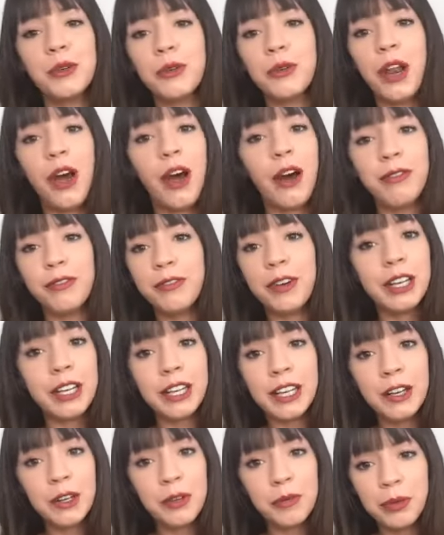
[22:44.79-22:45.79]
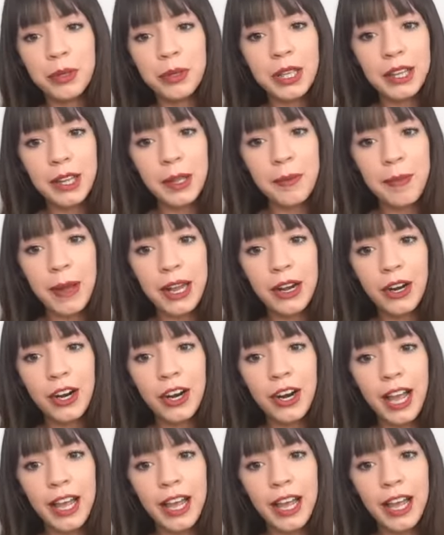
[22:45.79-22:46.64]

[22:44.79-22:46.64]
not fucking completely better.